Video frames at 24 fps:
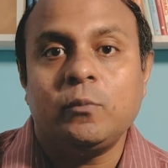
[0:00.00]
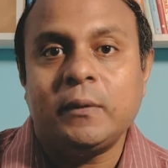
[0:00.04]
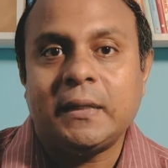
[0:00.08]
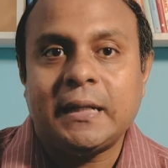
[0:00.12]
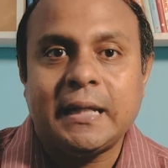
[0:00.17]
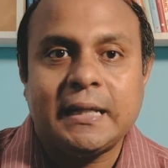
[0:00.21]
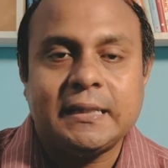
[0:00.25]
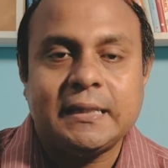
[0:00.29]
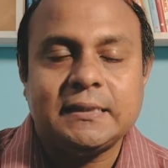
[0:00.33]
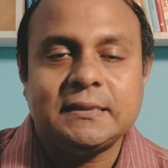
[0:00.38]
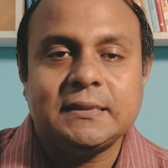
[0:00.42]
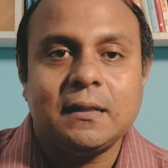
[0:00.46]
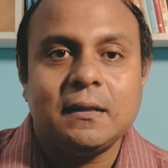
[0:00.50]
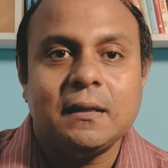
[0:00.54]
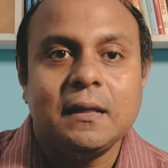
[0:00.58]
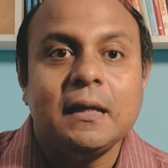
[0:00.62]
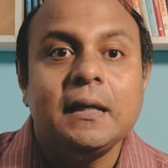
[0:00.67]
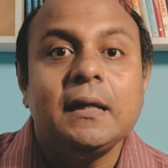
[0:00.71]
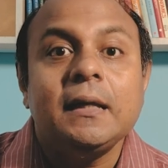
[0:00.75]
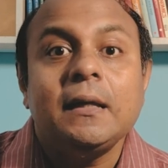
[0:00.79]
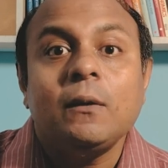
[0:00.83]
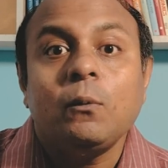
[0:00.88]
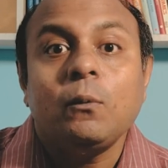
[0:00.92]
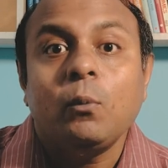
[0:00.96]

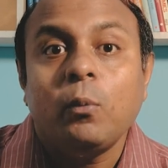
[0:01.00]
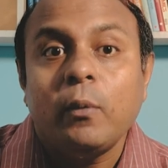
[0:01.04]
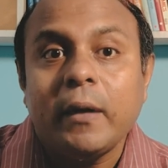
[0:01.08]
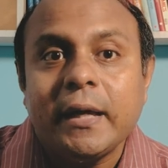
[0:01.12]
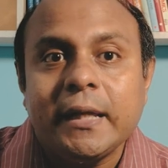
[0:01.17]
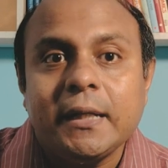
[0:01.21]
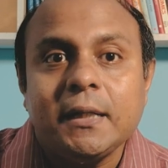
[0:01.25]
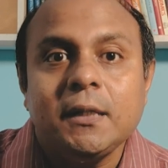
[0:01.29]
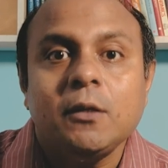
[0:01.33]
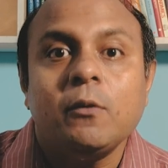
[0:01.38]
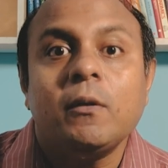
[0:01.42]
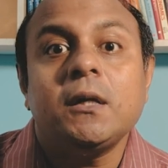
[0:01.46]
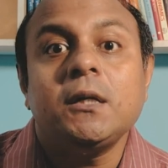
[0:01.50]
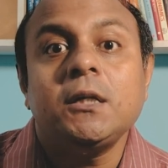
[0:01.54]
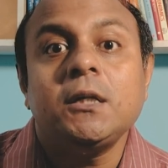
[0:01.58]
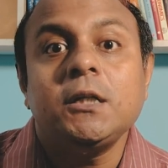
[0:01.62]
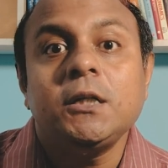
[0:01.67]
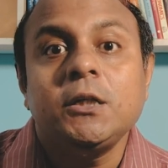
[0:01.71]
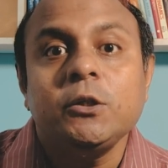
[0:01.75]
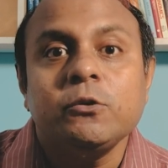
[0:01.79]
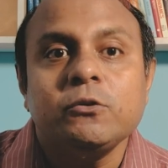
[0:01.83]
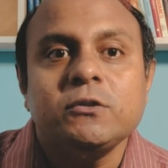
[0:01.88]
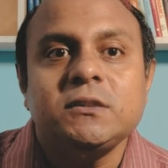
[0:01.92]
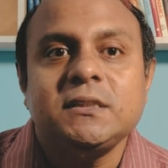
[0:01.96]
humanizer when you are
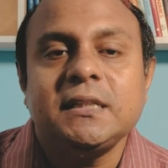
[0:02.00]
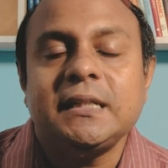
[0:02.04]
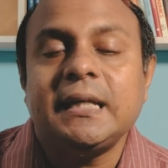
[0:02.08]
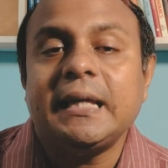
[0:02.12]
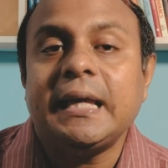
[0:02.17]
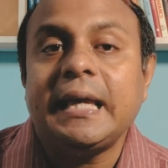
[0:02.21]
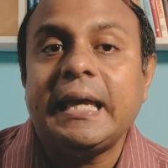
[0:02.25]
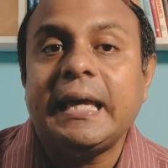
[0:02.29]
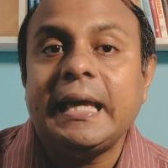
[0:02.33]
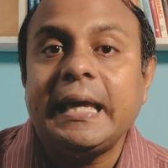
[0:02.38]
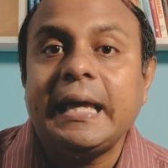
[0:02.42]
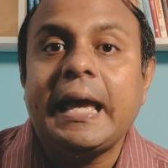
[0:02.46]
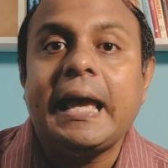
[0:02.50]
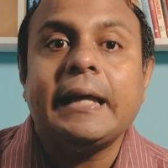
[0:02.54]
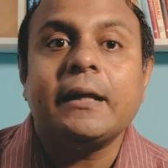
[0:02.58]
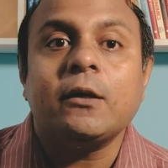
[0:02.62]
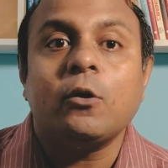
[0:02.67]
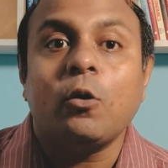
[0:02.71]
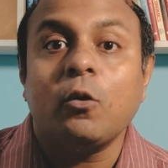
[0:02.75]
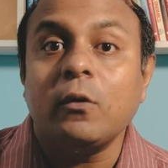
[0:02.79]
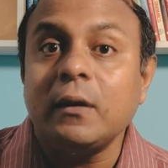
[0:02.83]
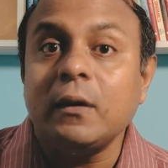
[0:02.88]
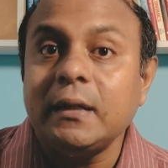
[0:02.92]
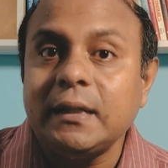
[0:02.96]
reducing
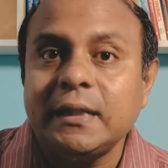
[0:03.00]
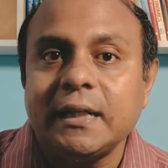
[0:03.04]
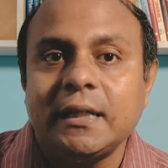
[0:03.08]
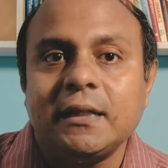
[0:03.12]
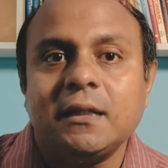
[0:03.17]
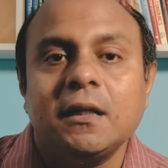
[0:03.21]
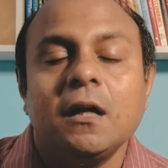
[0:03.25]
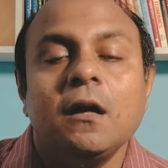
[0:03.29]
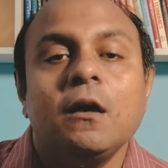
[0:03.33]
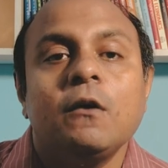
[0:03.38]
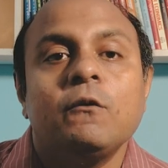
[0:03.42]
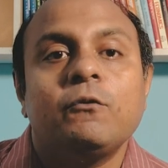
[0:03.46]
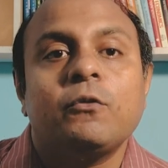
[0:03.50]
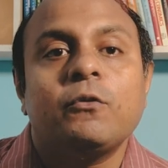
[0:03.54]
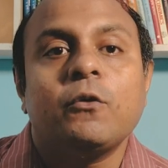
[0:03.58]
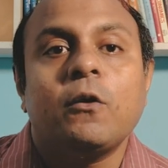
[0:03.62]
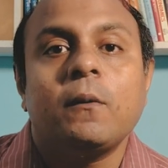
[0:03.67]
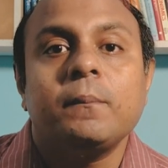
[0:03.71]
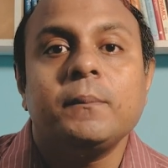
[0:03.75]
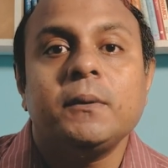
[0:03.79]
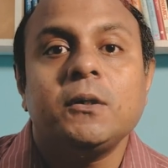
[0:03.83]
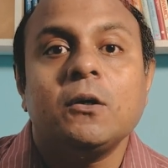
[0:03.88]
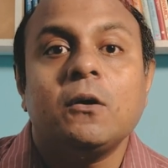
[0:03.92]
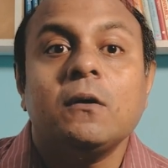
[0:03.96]
AI content
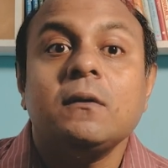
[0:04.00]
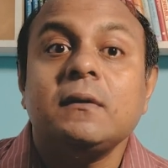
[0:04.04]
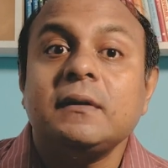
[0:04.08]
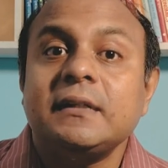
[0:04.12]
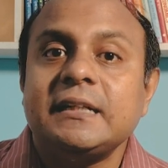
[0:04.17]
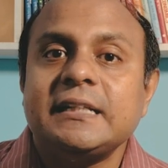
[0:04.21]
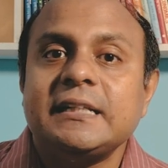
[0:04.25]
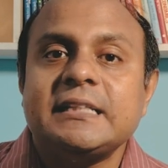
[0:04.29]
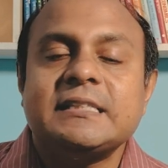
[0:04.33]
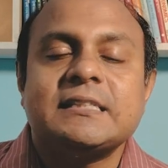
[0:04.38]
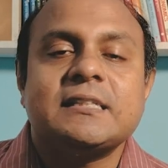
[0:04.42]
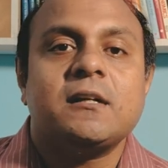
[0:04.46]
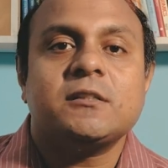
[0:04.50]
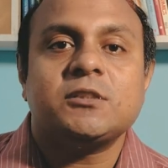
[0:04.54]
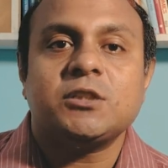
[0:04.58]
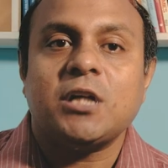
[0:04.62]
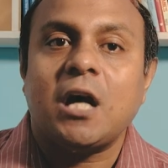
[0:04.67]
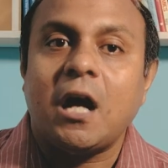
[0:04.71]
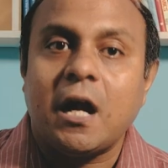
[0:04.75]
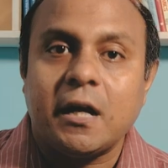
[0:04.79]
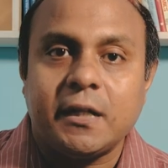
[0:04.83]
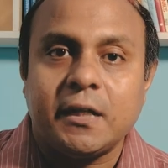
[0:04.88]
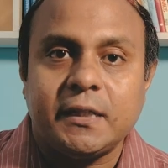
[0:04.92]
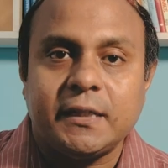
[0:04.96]
from your
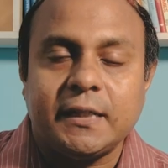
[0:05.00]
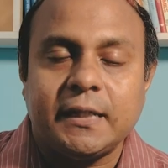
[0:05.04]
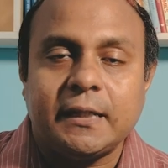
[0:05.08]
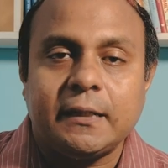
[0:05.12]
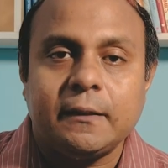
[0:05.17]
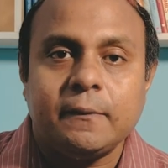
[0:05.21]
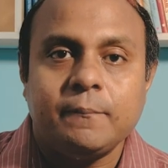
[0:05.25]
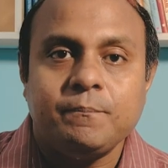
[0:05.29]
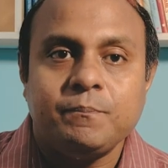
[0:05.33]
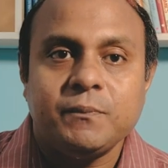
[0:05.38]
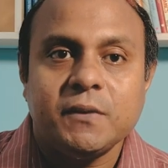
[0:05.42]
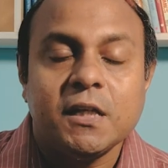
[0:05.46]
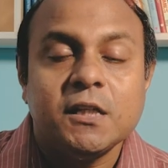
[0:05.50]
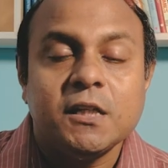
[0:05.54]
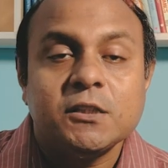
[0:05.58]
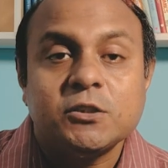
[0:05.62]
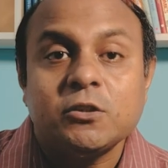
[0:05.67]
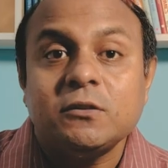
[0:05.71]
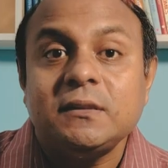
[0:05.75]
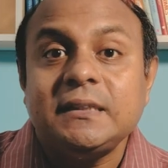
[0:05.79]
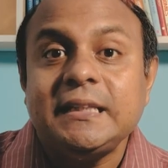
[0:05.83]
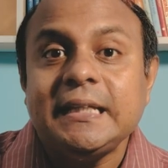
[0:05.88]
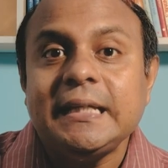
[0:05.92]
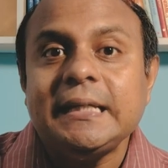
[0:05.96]
research article.
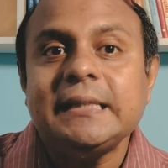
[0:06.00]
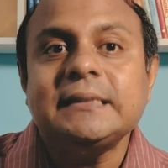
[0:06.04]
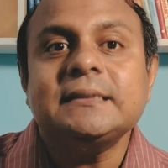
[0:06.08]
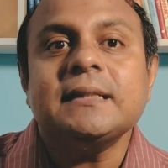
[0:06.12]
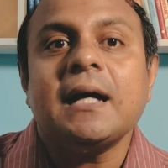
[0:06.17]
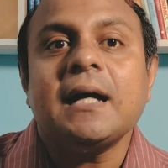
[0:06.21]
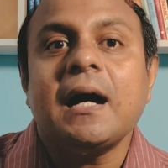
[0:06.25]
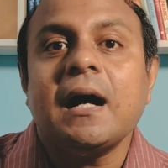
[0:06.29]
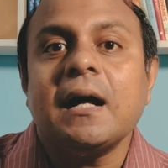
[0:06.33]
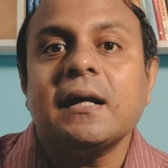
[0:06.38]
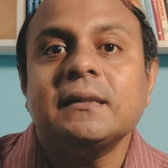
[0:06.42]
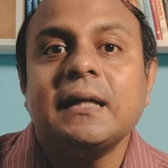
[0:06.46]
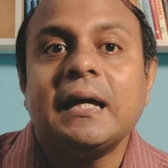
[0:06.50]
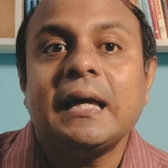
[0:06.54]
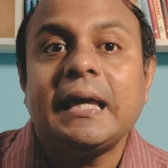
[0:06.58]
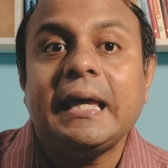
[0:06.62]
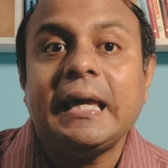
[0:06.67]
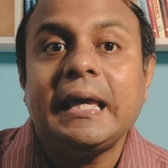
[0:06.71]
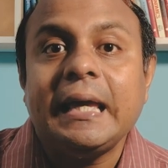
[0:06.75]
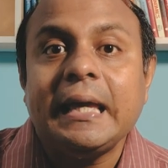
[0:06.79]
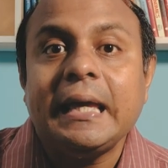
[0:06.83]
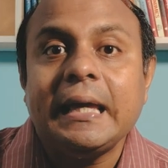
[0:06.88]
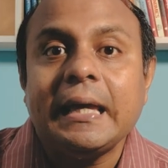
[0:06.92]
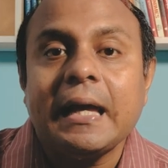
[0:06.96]
So these are
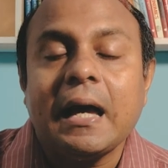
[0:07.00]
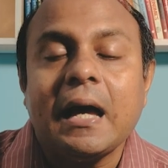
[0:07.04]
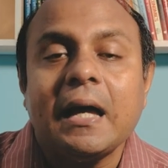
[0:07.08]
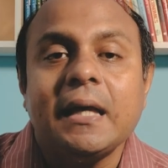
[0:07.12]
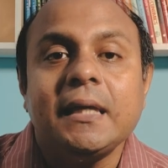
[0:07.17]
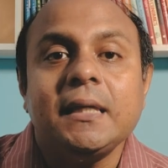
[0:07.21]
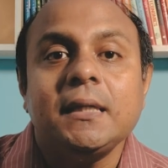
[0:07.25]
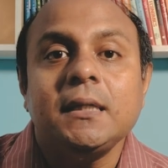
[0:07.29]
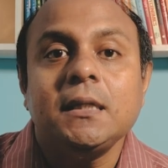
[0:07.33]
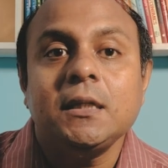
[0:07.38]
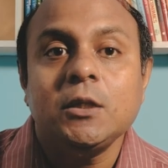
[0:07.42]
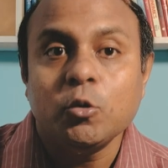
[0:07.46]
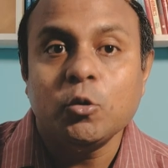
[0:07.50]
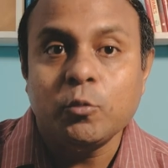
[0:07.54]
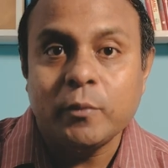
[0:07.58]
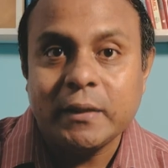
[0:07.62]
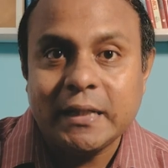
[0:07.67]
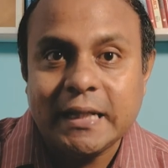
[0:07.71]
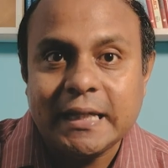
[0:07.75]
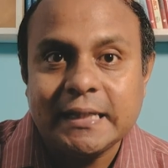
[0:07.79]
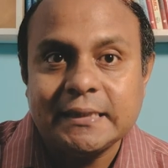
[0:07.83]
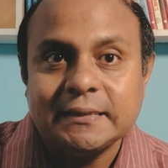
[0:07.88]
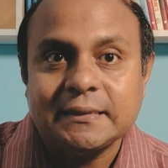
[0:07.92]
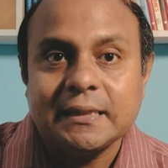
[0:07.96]
the AI
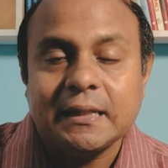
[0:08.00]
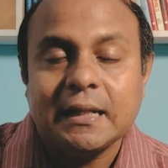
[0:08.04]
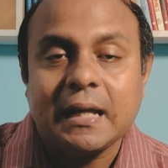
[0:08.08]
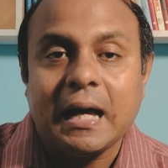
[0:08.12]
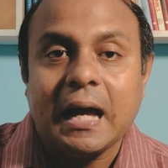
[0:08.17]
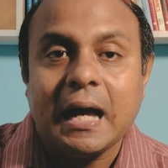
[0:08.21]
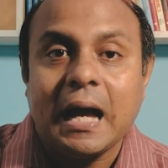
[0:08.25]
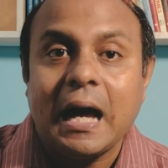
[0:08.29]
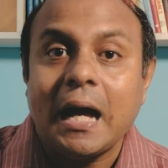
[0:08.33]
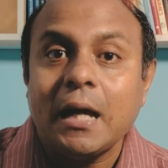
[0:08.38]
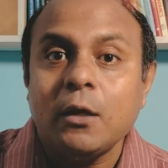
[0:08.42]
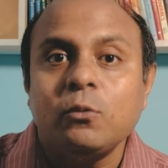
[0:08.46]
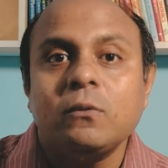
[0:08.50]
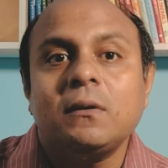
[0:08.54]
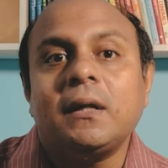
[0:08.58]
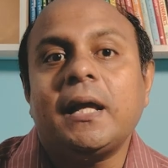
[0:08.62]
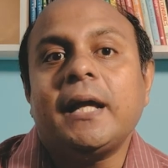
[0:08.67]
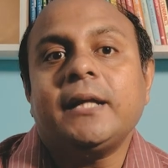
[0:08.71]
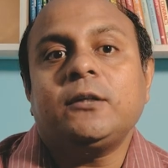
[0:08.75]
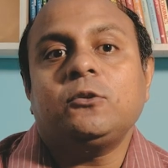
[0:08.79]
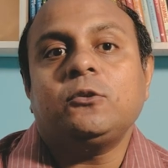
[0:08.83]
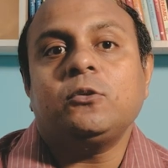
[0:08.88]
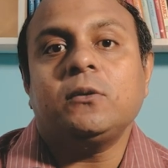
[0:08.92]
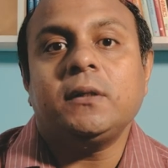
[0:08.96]
humanizer I
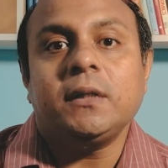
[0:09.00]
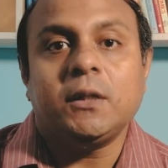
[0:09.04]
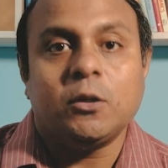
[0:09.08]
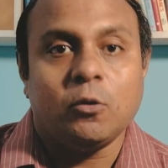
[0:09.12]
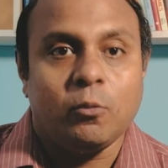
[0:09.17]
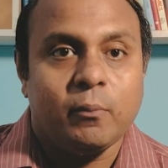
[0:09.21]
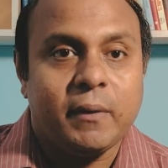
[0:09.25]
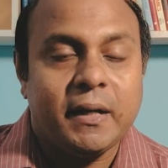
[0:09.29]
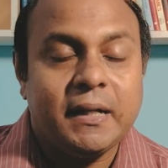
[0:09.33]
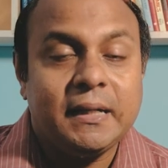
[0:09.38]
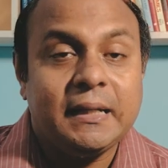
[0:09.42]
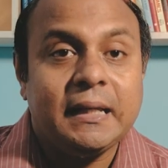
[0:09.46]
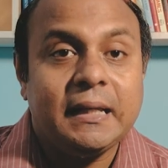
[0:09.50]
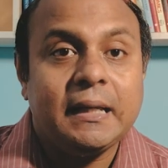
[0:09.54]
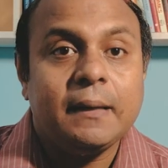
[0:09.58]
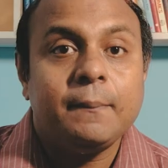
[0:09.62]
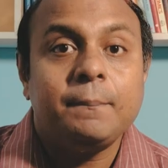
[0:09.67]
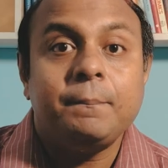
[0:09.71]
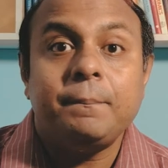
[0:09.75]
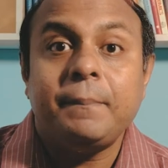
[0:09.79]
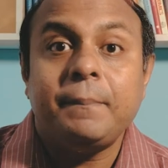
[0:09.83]
would like to recommend: